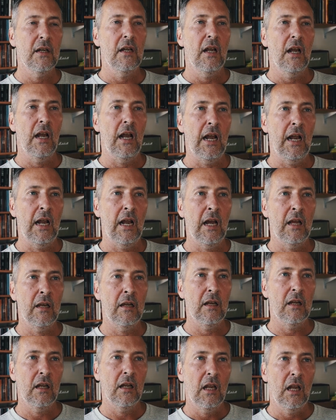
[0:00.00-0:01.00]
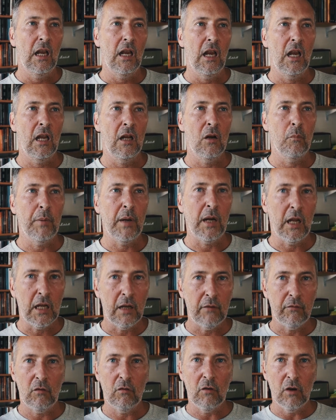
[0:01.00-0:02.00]
And in but I
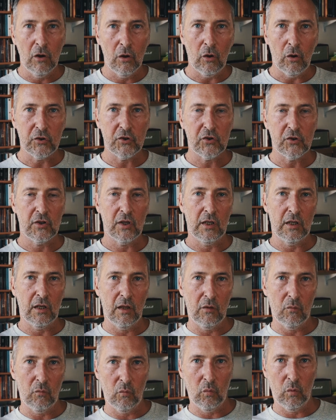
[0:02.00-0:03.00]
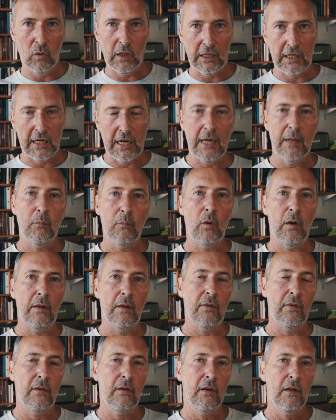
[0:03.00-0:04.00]
never lost uh, what I came
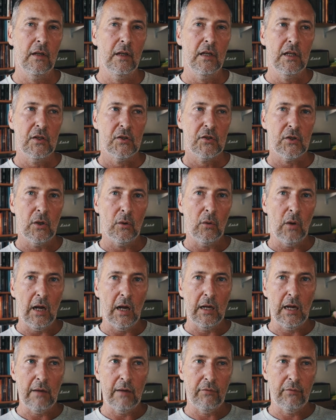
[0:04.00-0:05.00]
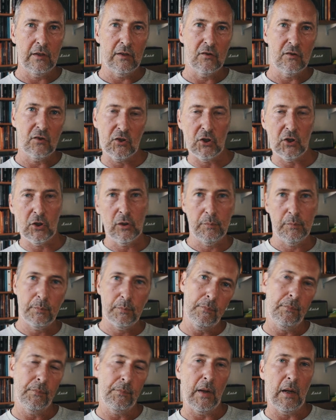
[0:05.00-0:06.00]
with. So I have these two
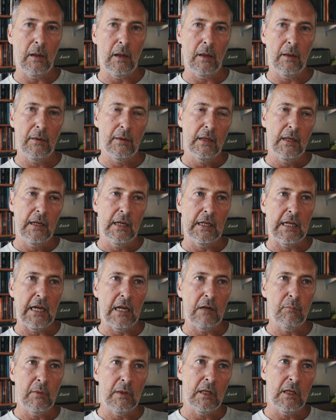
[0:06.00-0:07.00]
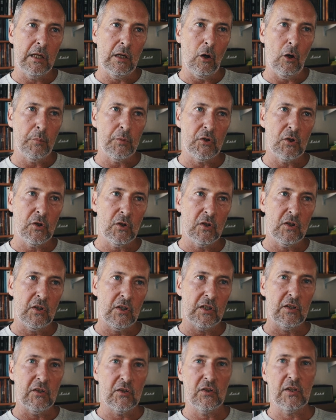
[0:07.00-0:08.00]
gave me the
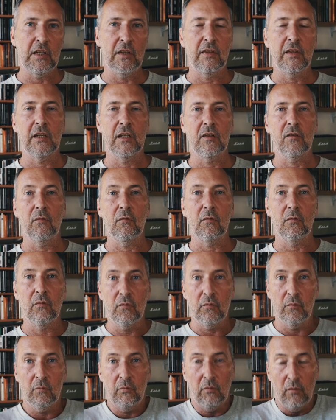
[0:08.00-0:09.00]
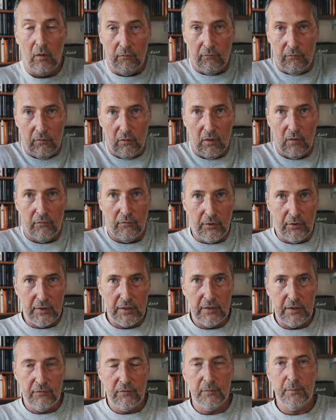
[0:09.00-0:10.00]
opportunity to see things from very
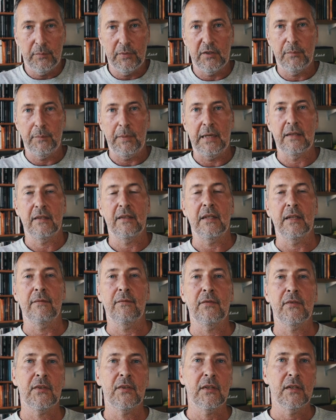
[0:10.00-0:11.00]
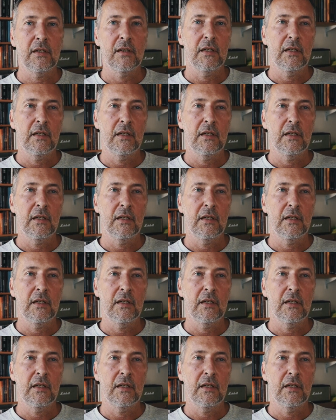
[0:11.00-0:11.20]
different perspectives.